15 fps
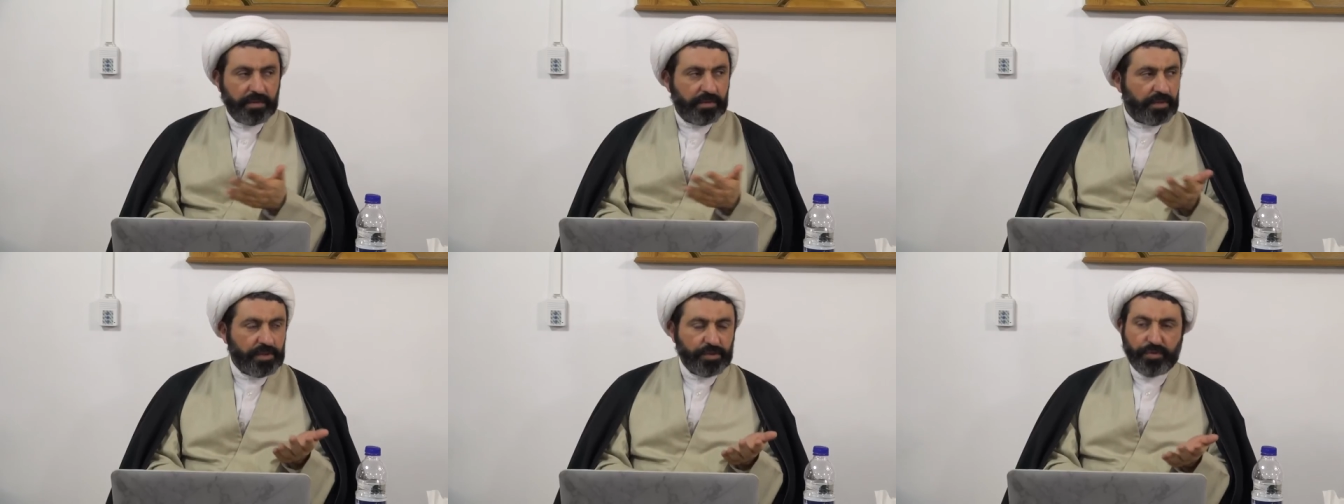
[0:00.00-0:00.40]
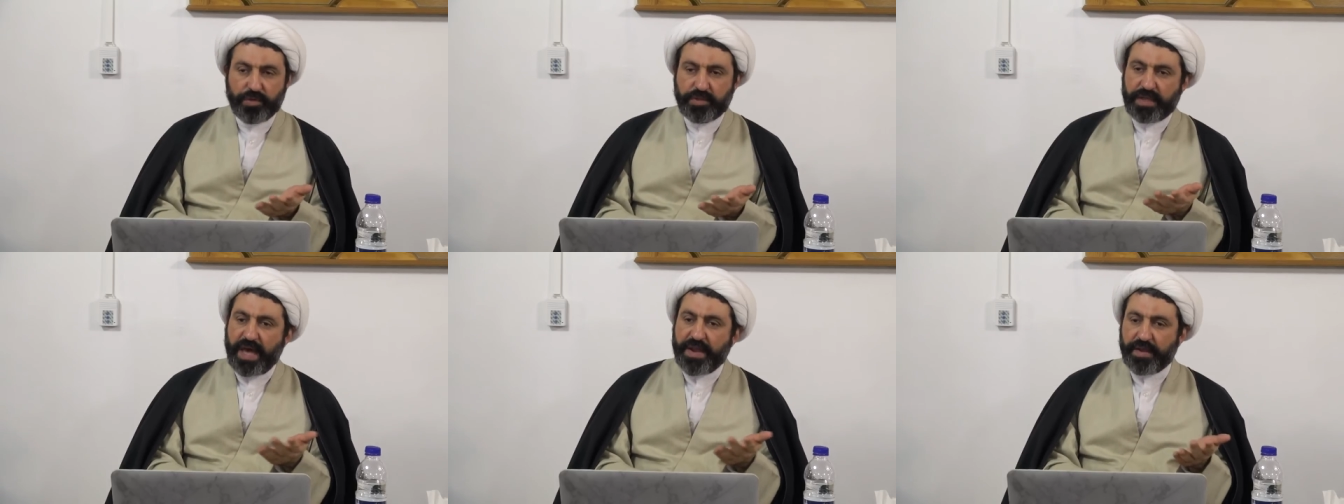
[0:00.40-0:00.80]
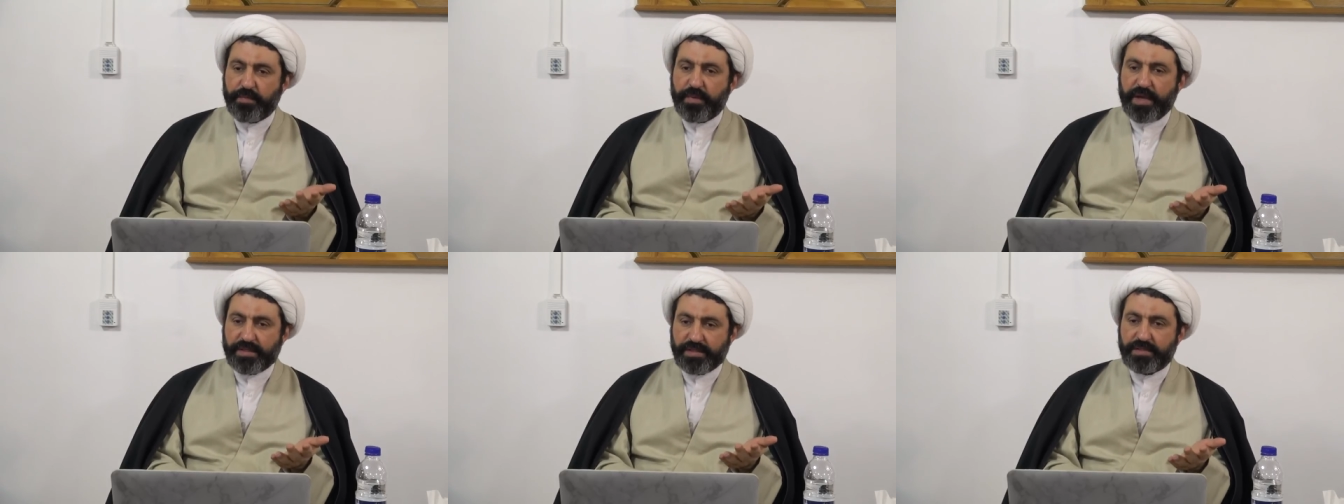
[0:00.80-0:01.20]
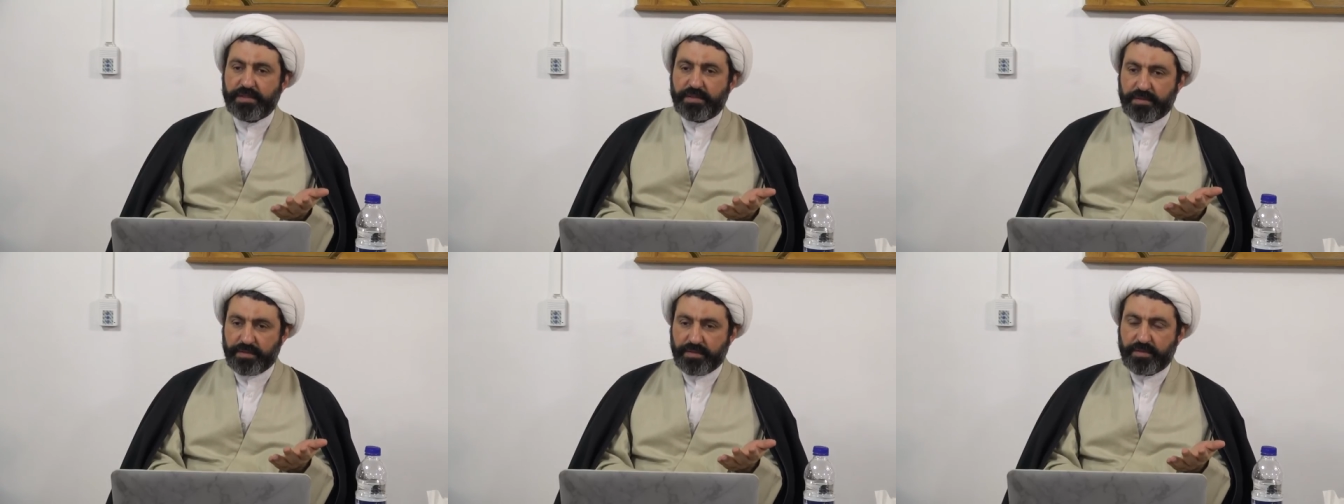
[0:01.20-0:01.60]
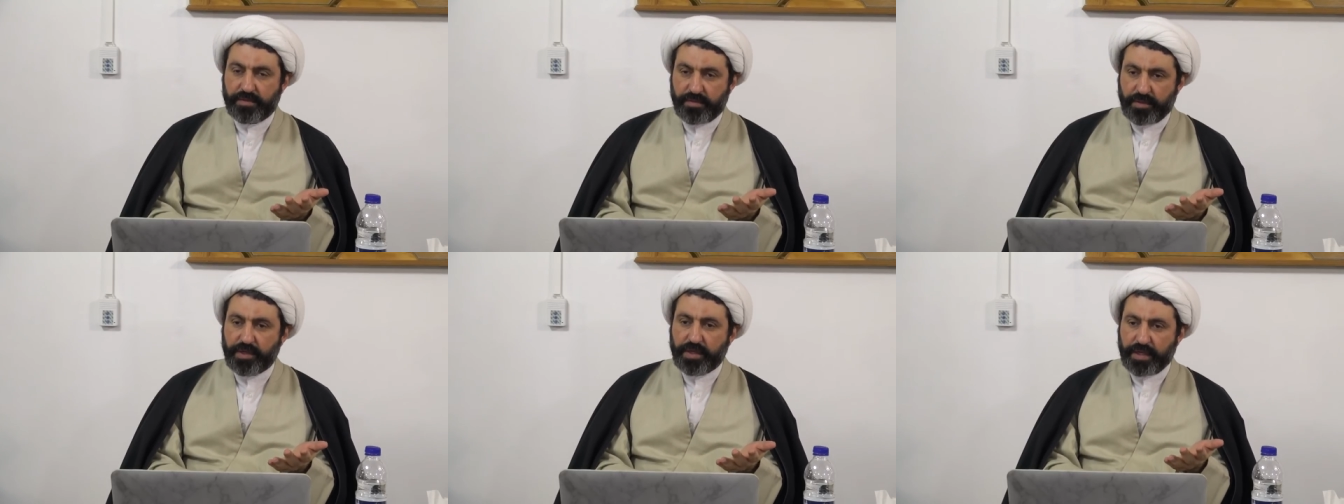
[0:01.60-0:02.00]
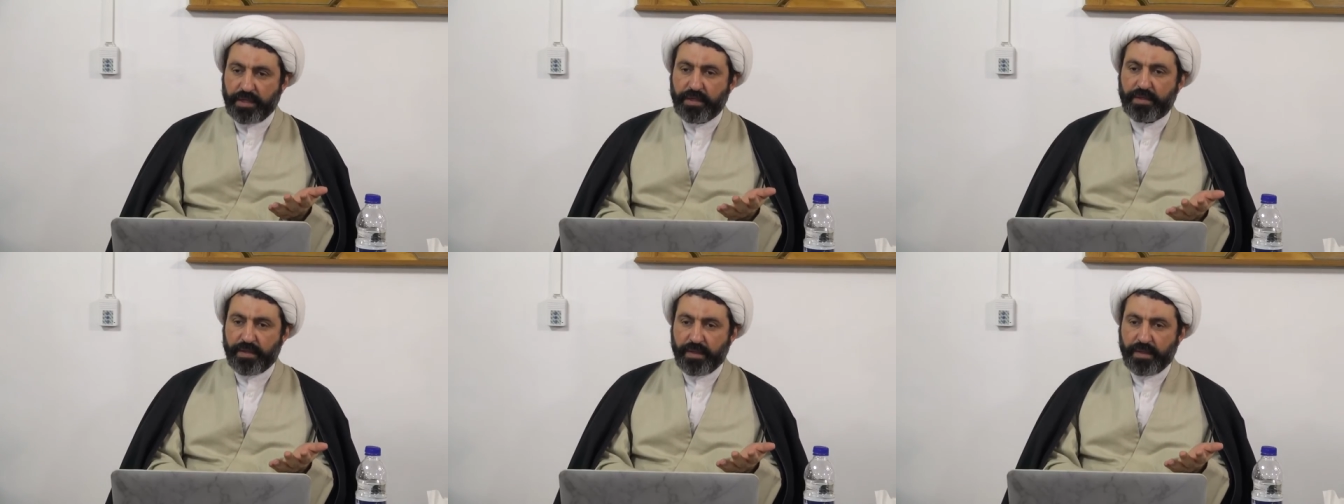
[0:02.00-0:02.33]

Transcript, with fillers: This is called tarhebas. Okay.